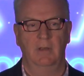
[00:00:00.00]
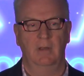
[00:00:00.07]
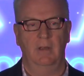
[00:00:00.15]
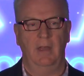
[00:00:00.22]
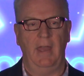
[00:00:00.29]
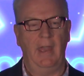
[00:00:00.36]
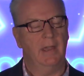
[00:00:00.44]

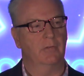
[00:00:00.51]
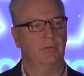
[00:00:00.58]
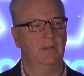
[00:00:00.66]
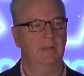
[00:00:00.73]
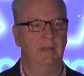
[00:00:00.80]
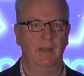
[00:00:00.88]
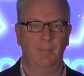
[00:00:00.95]

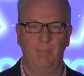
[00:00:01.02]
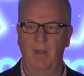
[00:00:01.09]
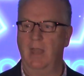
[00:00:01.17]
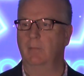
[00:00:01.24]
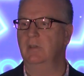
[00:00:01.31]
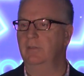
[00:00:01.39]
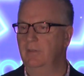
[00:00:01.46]
angry, and
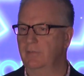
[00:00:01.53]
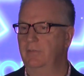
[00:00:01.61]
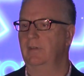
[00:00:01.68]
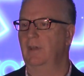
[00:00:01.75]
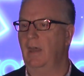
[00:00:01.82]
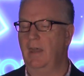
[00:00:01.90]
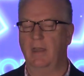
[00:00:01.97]
maybe
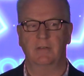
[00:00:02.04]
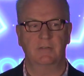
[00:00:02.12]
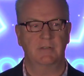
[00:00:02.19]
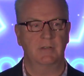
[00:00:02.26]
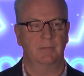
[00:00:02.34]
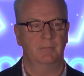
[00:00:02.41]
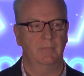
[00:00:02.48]

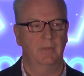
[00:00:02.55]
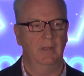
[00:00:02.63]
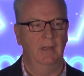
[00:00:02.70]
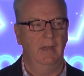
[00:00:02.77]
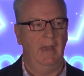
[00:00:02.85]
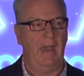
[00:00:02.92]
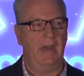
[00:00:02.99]
disengaged.
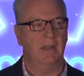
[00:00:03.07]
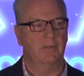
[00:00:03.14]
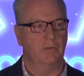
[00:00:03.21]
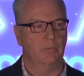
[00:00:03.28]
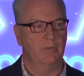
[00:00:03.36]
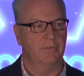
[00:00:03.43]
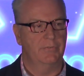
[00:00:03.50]
And as a
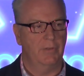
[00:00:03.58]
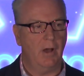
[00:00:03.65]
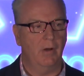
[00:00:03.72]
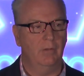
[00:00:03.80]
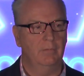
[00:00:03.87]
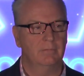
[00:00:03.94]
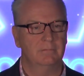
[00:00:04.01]

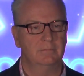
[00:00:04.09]
result,